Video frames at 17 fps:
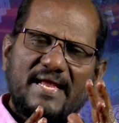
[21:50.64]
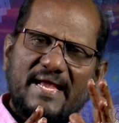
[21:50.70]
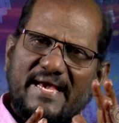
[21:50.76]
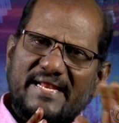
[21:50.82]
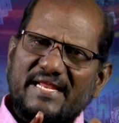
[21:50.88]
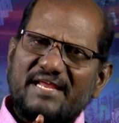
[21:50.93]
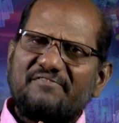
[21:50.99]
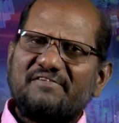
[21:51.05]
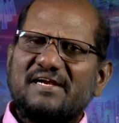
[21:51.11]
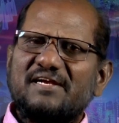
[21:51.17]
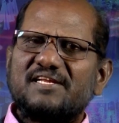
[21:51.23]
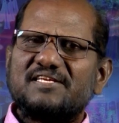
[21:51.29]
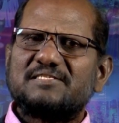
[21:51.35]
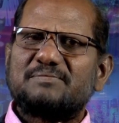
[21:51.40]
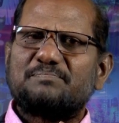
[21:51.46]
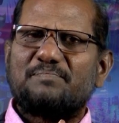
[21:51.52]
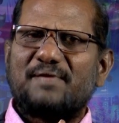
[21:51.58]
An event
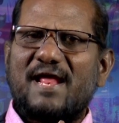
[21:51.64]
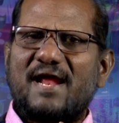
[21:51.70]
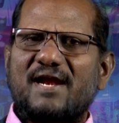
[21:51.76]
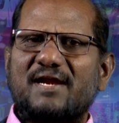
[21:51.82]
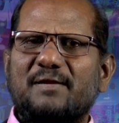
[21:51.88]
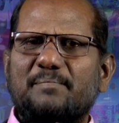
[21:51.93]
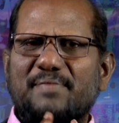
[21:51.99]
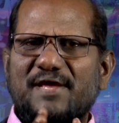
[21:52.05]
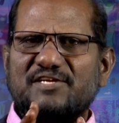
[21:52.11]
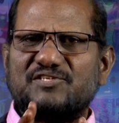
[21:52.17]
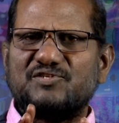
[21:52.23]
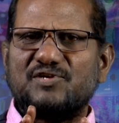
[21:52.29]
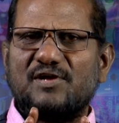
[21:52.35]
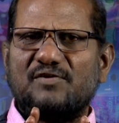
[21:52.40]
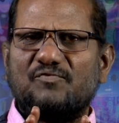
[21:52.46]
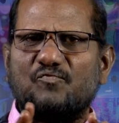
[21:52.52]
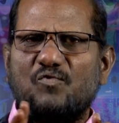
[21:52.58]
is planned based
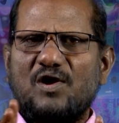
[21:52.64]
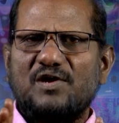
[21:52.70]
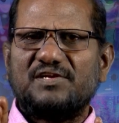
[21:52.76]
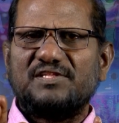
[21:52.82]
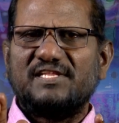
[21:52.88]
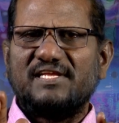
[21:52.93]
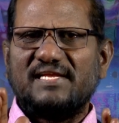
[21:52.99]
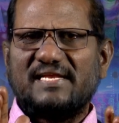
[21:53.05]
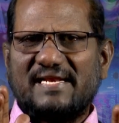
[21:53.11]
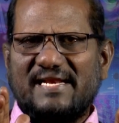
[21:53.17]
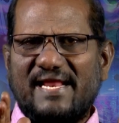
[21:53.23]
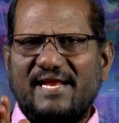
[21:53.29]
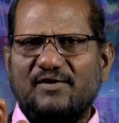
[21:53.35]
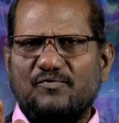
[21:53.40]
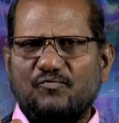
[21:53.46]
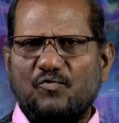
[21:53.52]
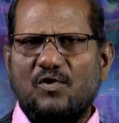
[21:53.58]
on what the
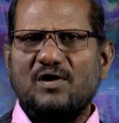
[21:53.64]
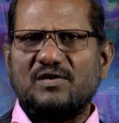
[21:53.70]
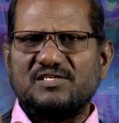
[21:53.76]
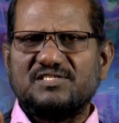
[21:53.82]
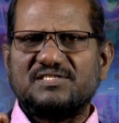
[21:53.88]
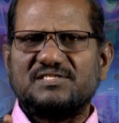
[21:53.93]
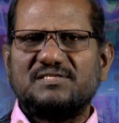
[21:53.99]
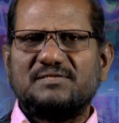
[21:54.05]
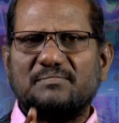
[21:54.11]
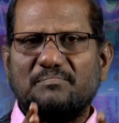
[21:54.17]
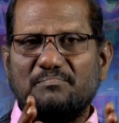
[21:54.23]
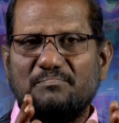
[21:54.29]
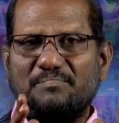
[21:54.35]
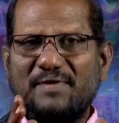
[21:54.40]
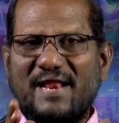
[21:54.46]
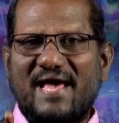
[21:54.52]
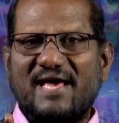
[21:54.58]
client wants,
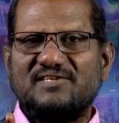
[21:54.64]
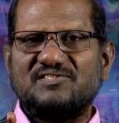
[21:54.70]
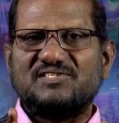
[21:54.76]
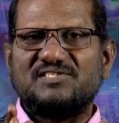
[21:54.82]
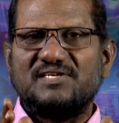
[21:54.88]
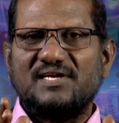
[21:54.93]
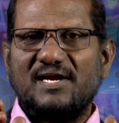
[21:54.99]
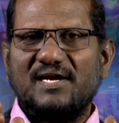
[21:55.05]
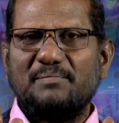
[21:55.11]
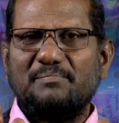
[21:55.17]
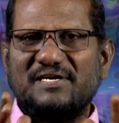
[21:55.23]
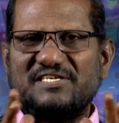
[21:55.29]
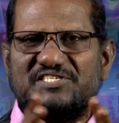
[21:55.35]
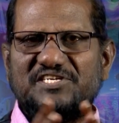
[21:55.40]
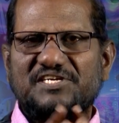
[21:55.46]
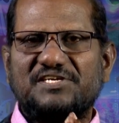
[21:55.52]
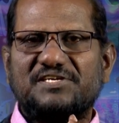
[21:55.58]
plans and
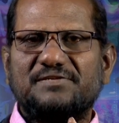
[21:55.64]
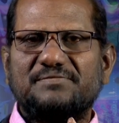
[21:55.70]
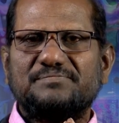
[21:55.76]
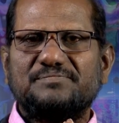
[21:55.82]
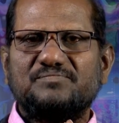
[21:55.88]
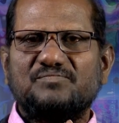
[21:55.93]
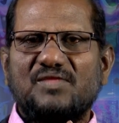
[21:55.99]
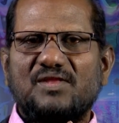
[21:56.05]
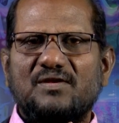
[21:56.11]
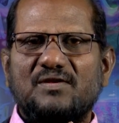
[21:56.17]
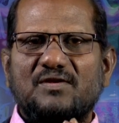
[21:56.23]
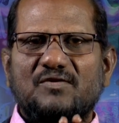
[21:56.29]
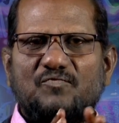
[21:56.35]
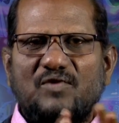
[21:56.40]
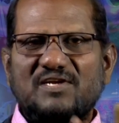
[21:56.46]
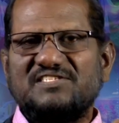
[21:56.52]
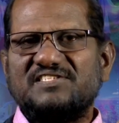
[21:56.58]
budget.
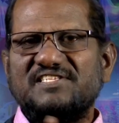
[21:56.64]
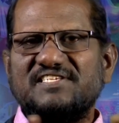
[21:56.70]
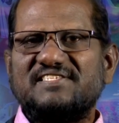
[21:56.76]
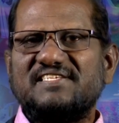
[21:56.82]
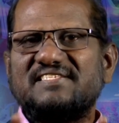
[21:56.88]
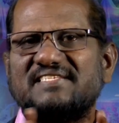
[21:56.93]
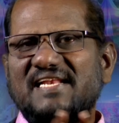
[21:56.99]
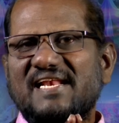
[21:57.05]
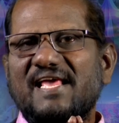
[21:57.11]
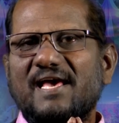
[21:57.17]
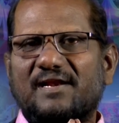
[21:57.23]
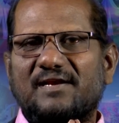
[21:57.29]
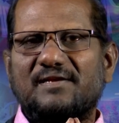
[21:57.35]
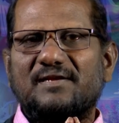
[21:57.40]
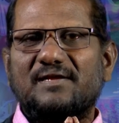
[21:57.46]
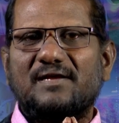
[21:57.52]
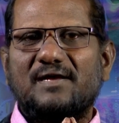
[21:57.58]
Once this is clear,
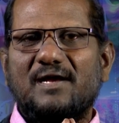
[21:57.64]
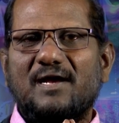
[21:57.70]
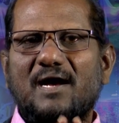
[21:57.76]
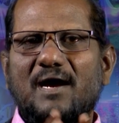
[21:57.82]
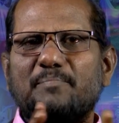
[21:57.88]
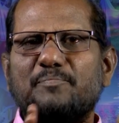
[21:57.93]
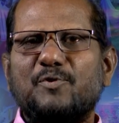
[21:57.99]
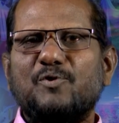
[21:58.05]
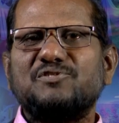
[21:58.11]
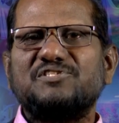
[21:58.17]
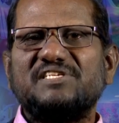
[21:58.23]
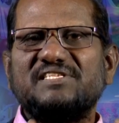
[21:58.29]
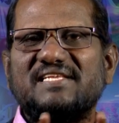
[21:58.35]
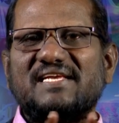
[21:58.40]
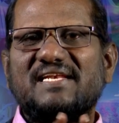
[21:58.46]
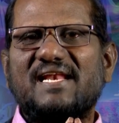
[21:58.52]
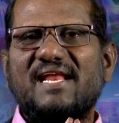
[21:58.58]

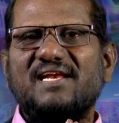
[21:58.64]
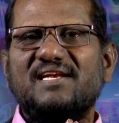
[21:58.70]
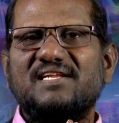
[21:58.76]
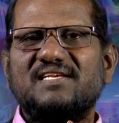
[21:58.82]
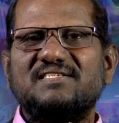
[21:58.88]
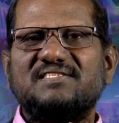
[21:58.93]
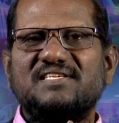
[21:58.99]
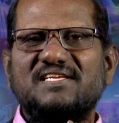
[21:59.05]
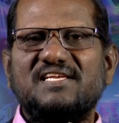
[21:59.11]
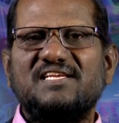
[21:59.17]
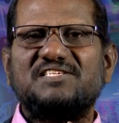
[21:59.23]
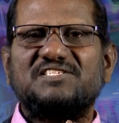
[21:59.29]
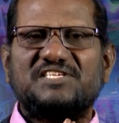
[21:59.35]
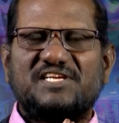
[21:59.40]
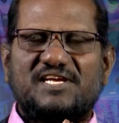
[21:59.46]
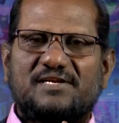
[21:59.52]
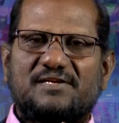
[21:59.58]
approaching the client is
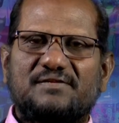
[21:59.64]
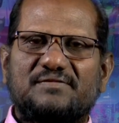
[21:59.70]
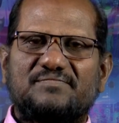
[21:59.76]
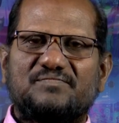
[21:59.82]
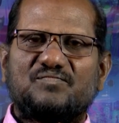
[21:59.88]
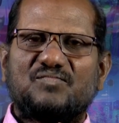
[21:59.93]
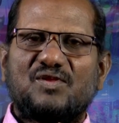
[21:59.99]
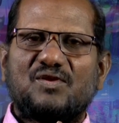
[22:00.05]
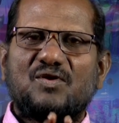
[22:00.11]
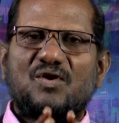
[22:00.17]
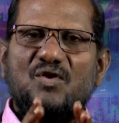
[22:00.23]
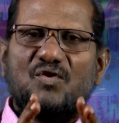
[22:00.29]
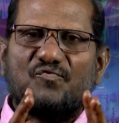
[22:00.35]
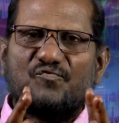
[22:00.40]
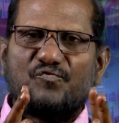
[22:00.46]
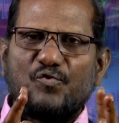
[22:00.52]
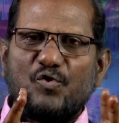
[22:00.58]
easier
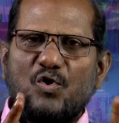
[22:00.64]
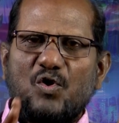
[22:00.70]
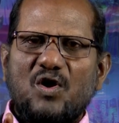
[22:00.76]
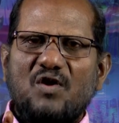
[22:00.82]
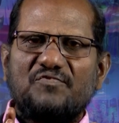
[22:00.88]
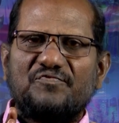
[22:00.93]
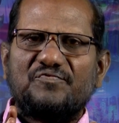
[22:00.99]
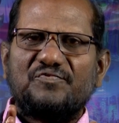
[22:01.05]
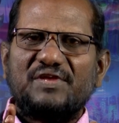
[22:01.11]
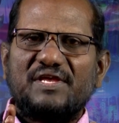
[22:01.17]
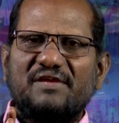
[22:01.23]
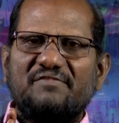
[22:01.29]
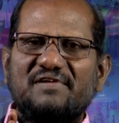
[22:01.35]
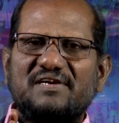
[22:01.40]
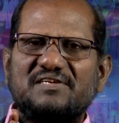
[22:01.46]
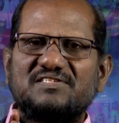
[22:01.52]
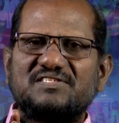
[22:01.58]
flow of
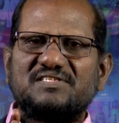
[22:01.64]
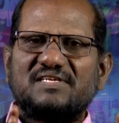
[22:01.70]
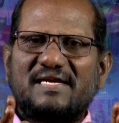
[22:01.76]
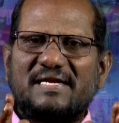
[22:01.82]
events